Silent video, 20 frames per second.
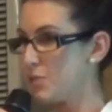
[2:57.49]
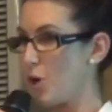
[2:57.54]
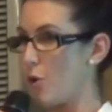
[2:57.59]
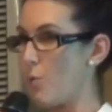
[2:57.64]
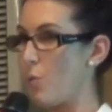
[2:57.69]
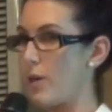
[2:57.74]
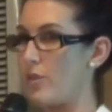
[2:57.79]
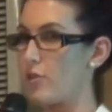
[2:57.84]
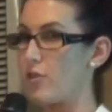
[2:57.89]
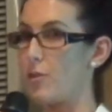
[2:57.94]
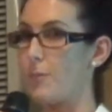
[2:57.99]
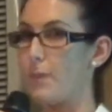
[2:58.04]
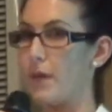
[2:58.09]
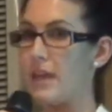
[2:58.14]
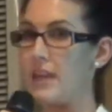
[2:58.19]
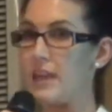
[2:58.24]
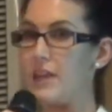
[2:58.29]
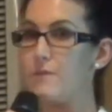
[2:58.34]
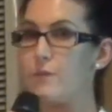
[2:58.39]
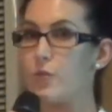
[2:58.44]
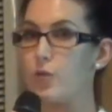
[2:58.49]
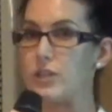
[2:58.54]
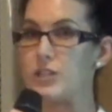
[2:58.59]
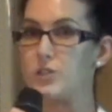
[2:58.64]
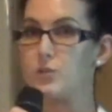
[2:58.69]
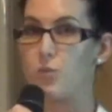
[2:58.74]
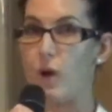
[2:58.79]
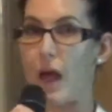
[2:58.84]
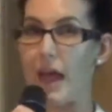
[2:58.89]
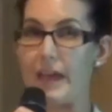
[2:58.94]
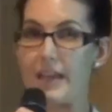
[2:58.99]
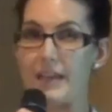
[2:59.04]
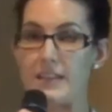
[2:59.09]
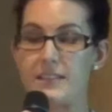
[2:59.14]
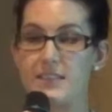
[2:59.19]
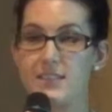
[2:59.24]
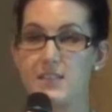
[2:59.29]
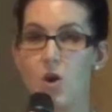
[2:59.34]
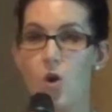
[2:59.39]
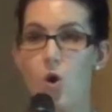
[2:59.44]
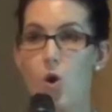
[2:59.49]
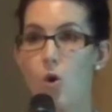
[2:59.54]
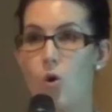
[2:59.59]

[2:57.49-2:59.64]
so whether it be an invoice raised